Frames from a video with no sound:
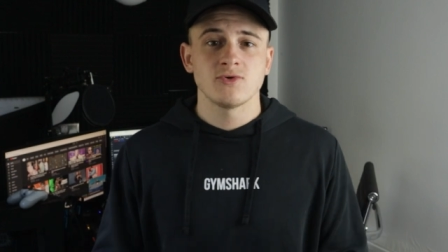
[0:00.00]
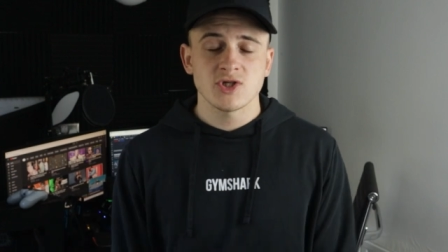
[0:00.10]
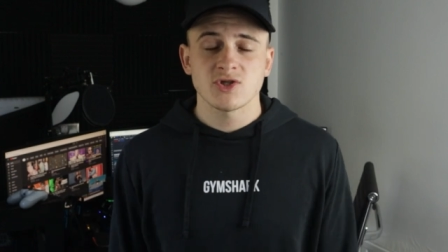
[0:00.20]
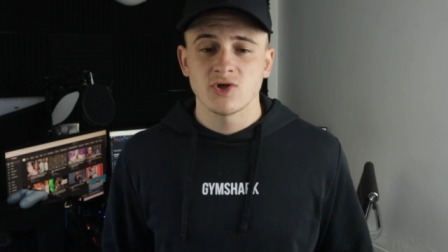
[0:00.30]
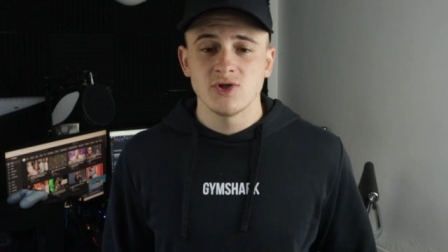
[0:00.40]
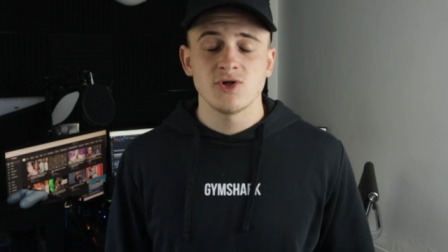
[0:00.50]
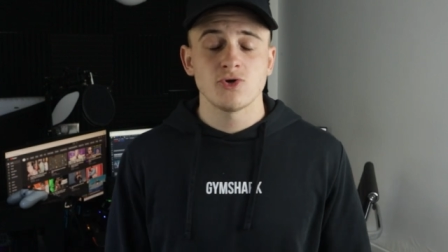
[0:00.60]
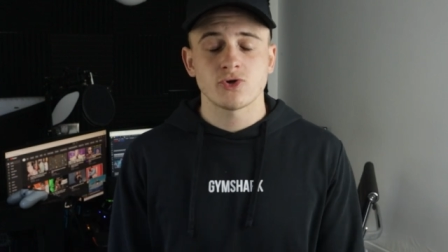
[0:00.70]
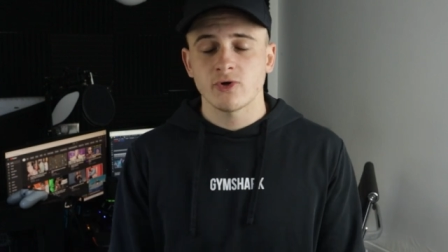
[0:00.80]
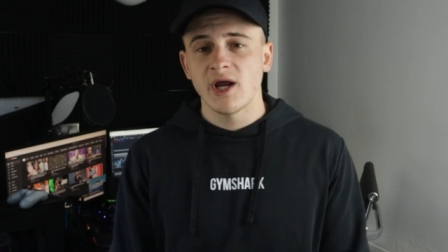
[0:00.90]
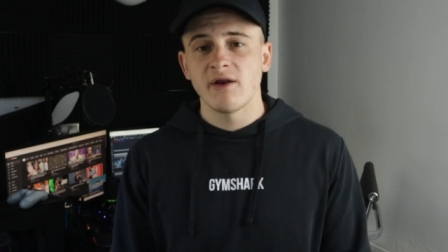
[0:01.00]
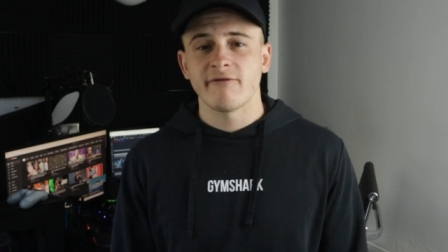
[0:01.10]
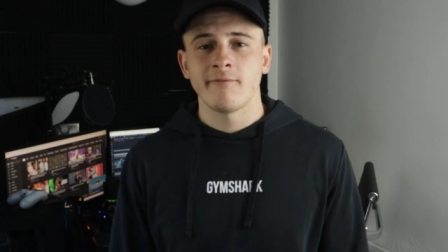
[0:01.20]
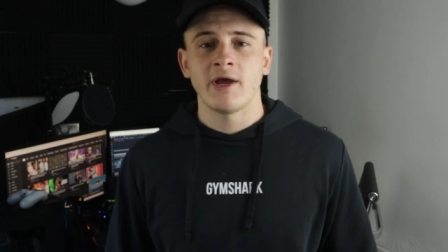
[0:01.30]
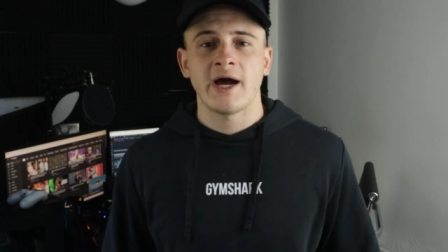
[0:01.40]
Just cause you're trading
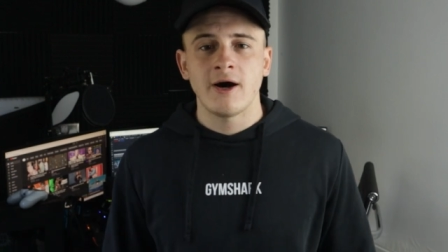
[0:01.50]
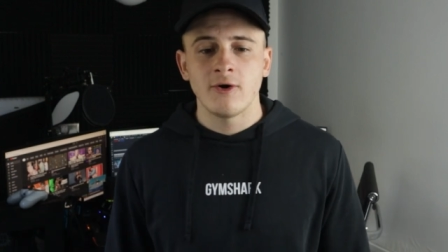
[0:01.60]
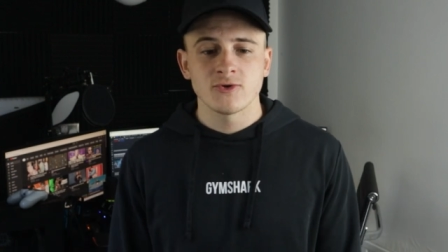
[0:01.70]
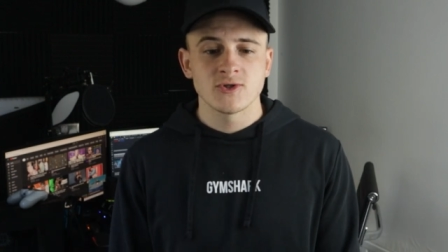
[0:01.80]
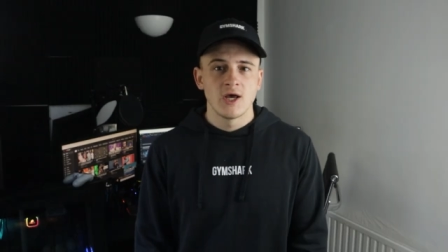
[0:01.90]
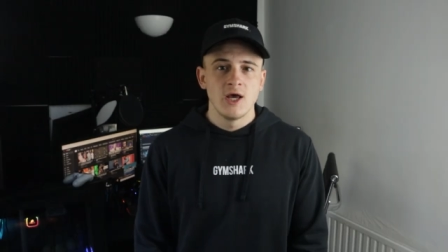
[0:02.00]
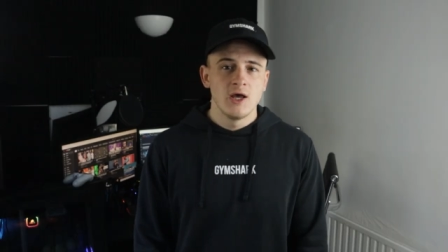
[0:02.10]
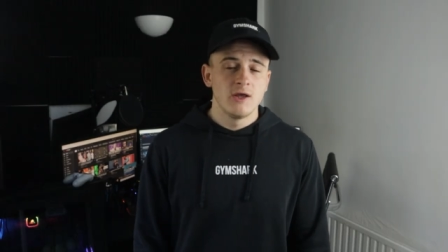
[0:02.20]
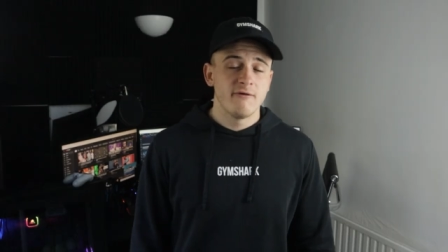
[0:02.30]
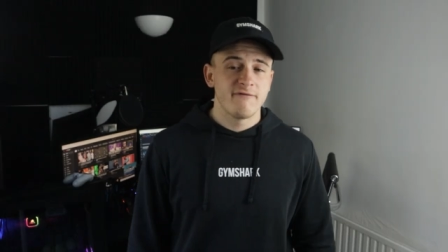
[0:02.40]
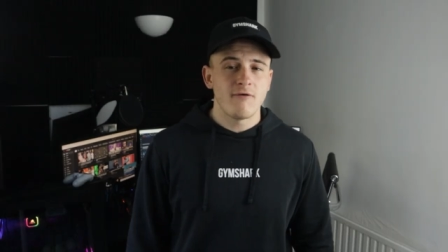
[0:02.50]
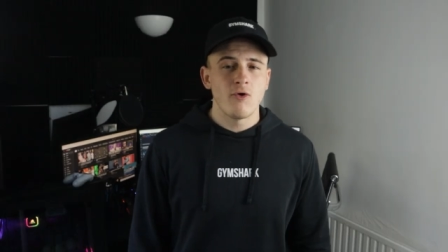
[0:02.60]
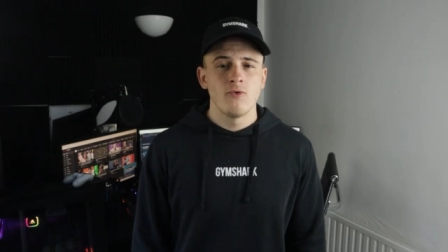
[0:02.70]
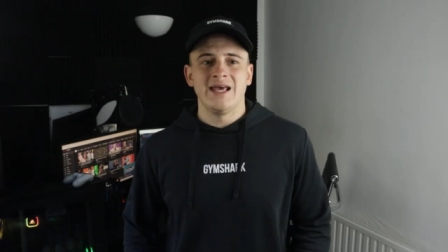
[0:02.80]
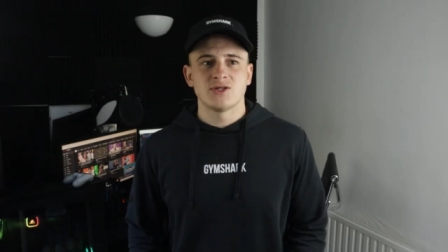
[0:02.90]
from your house, your
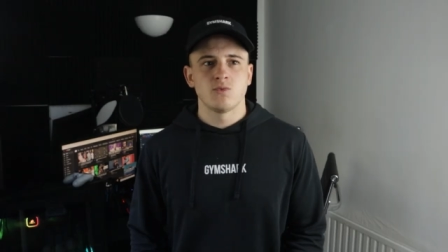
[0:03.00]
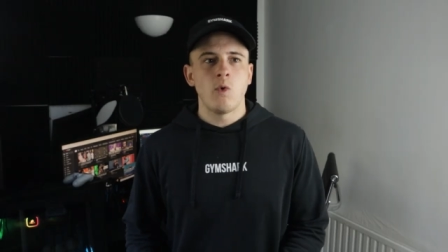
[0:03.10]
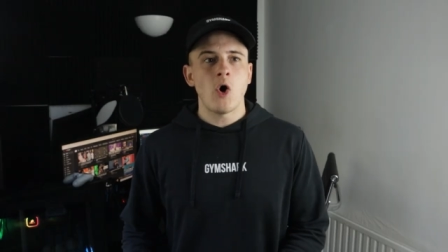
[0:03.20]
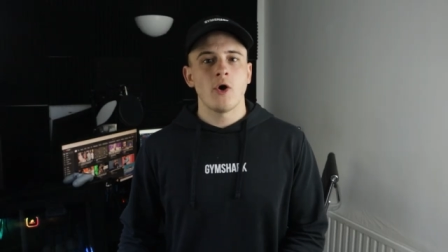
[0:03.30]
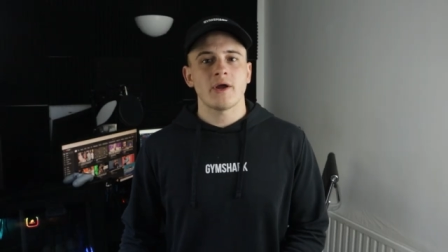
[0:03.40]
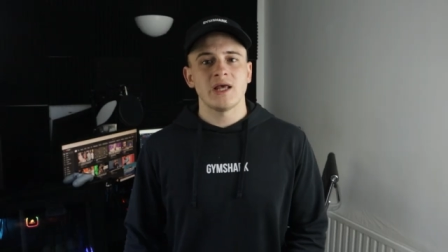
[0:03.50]
phone, it's work.